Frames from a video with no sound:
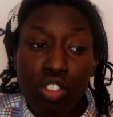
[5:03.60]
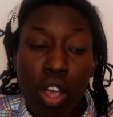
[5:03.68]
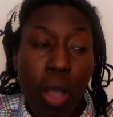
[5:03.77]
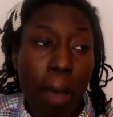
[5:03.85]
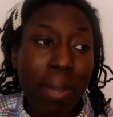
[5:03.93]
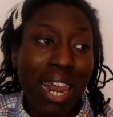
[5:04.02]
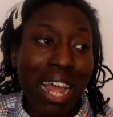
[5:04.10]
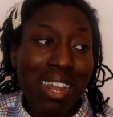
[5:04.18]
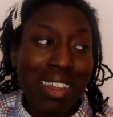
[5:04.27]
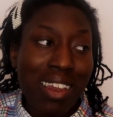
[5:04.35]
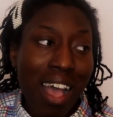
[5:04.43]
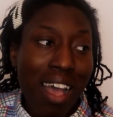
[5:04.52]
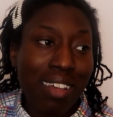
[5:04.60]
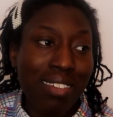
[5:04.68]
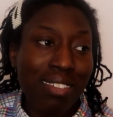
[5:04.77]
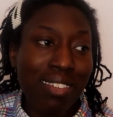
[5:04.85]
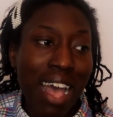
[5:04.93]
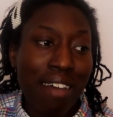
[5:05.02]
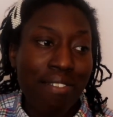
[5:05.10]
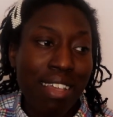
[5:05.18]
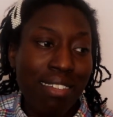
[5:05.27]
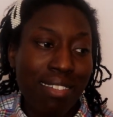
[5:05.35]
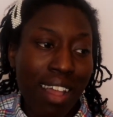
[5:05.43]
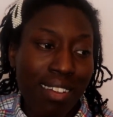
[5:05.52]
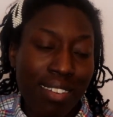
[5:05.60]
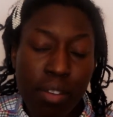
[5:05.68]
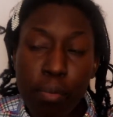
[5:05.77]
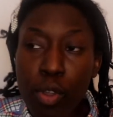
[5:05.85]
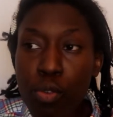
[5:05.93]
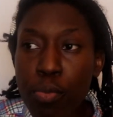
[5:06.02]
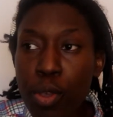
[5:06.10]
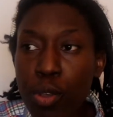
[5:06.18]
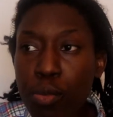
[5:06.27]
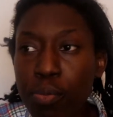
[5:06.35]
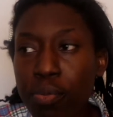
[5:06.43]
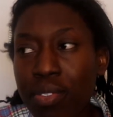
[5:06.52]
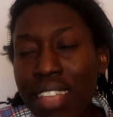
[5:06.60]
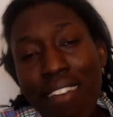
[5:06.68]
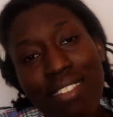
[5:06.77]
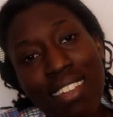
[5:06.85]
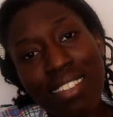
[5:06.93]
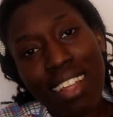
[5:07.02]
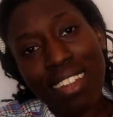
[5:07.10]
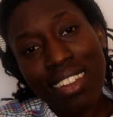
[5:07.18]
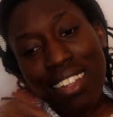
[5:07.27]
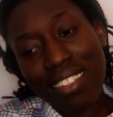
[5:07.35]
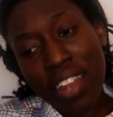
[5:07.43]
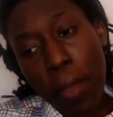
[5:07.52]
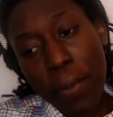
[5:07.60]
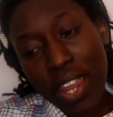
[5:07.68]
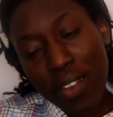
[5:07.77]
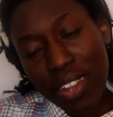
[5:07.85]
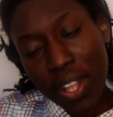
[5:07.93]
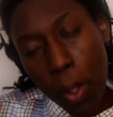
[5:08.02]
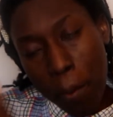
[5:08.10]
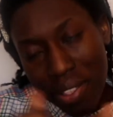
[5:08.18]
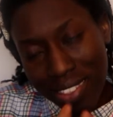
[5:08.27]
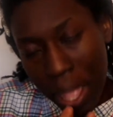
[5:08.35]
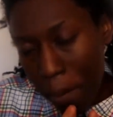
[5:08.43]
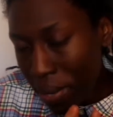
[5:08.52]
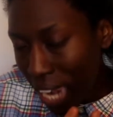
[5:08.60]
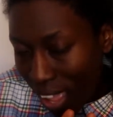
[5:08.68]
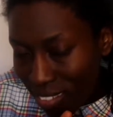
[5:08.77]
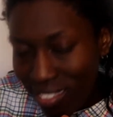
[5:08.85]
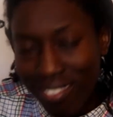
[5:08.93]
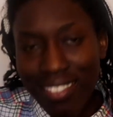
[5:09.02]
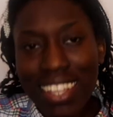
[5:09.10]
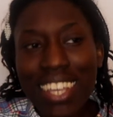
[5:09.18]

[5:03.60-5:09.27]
So I'm a Londoner, Southeast London, boom, boom. Southeast Londoners, let me know in the comments down below.